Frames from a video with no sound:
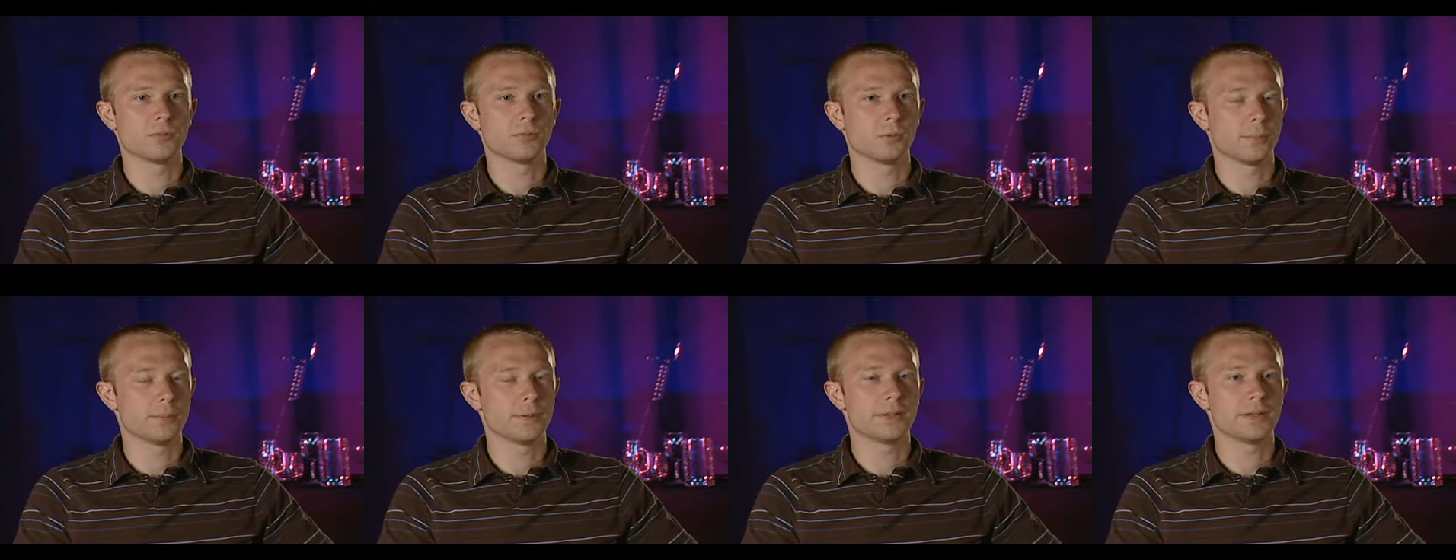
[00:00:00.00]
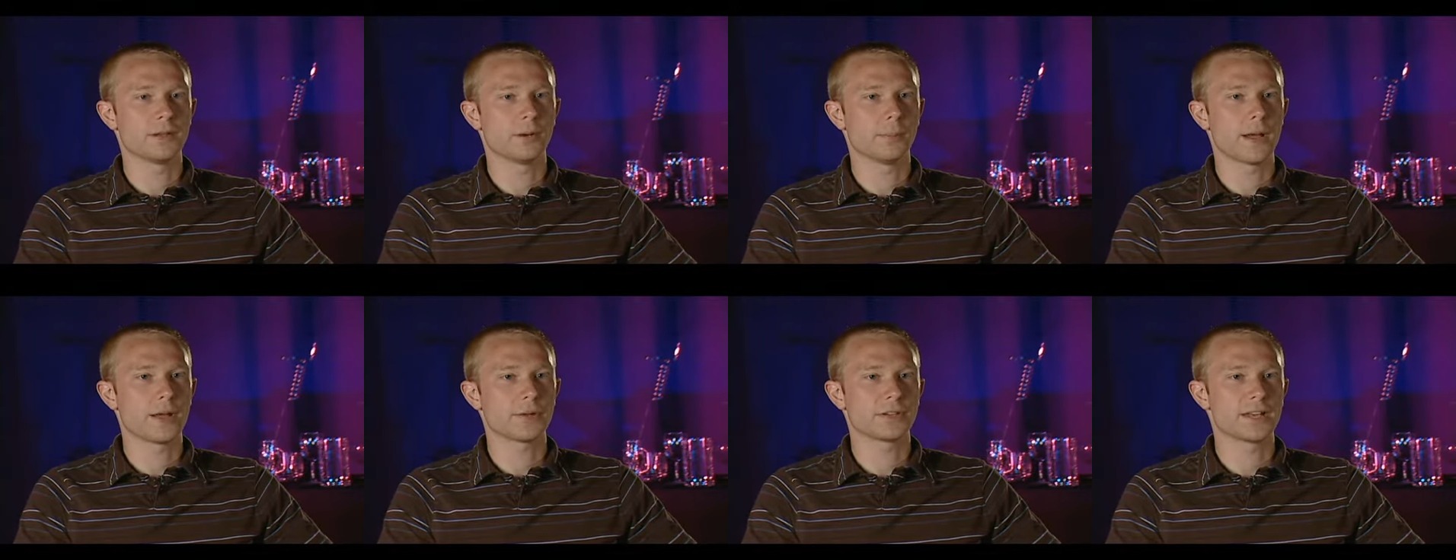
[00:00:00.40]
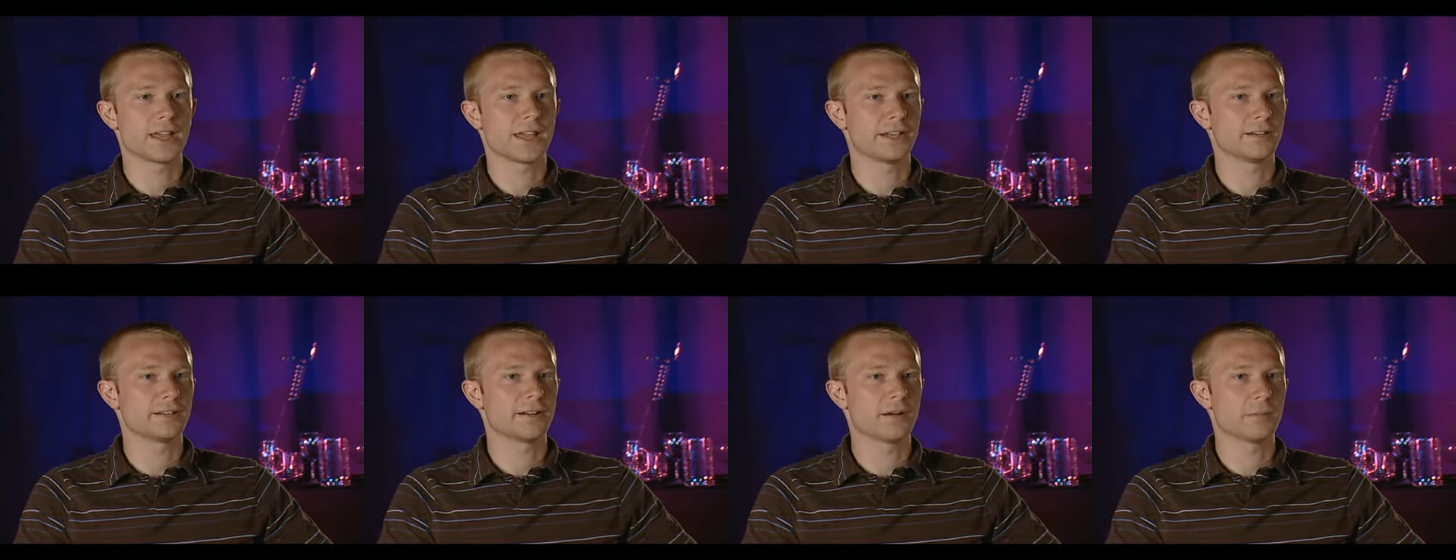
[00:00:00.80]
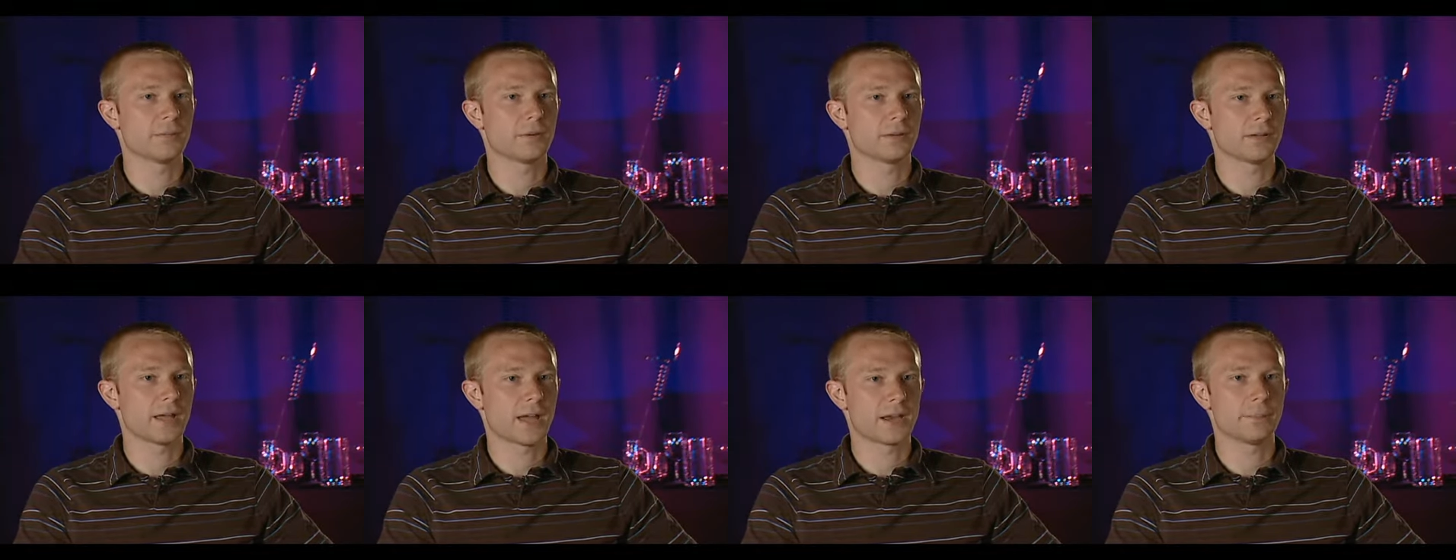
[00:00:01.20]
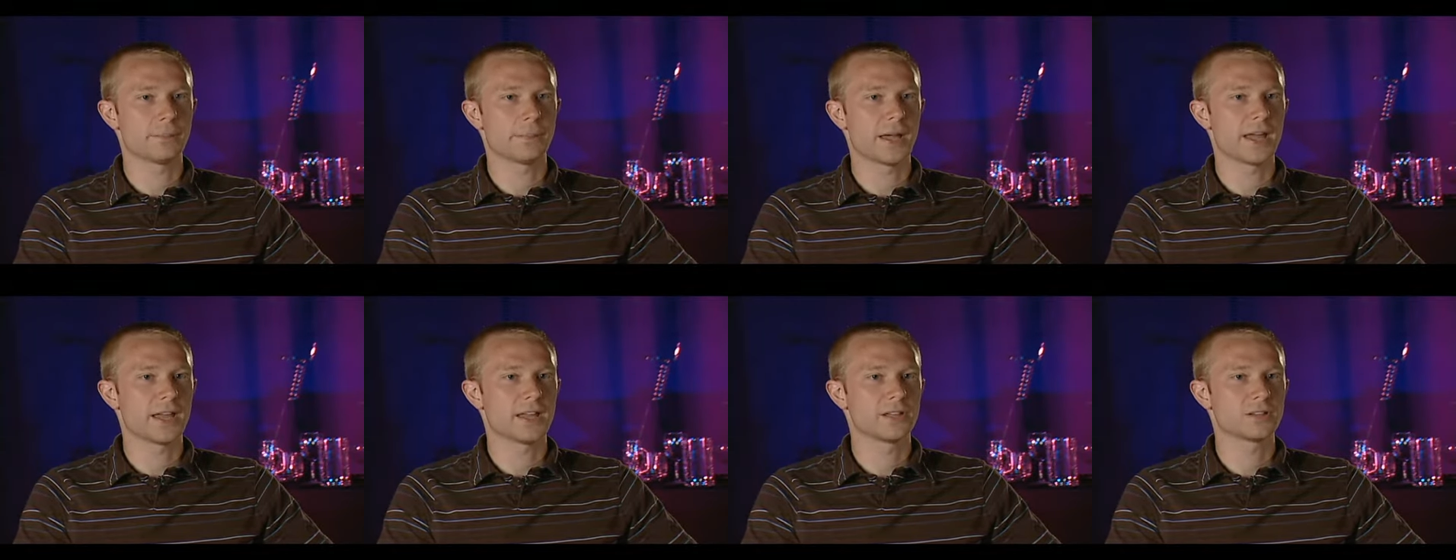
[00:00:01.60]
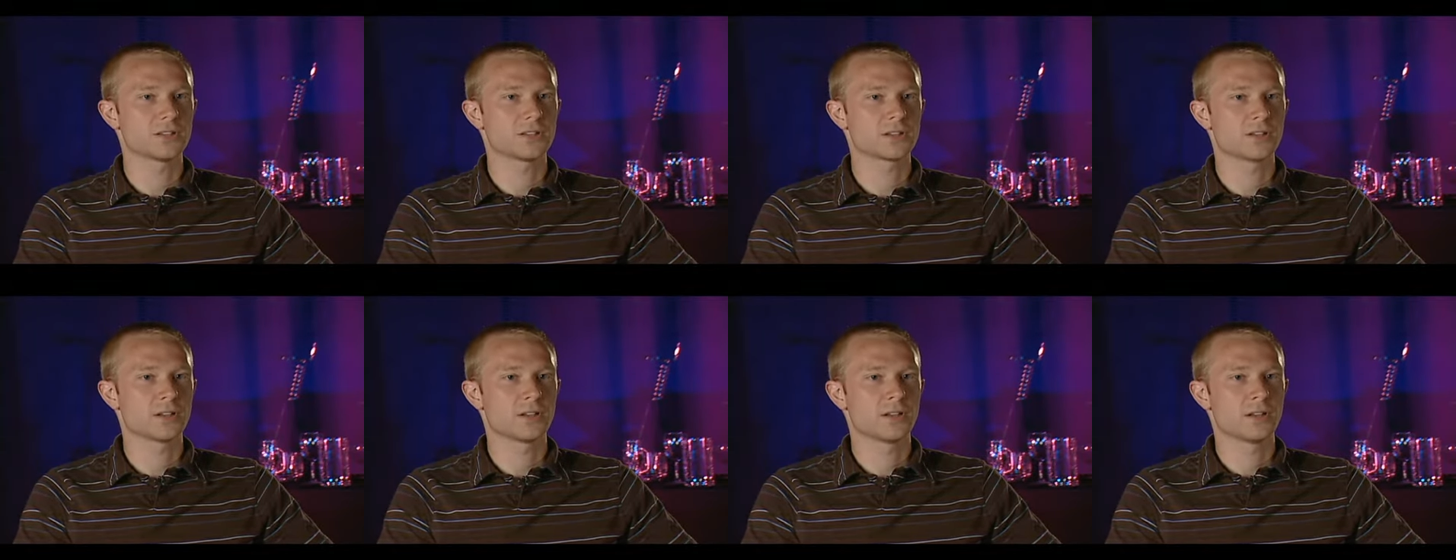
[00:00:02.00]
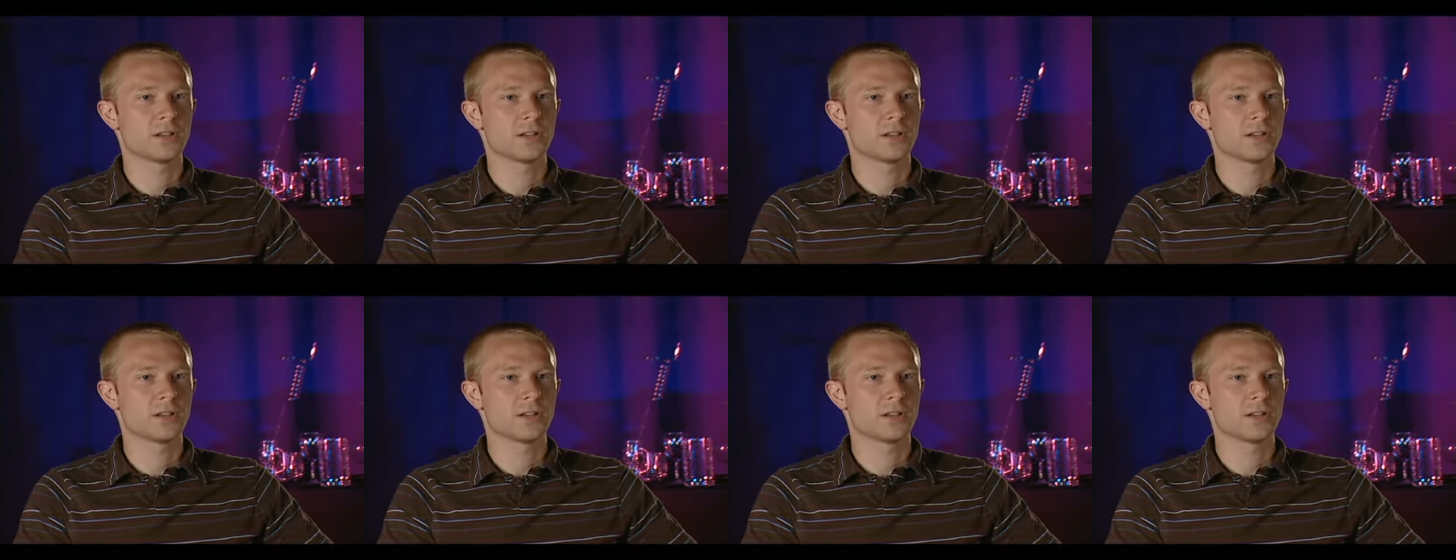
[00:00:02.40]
will be mounted on a bench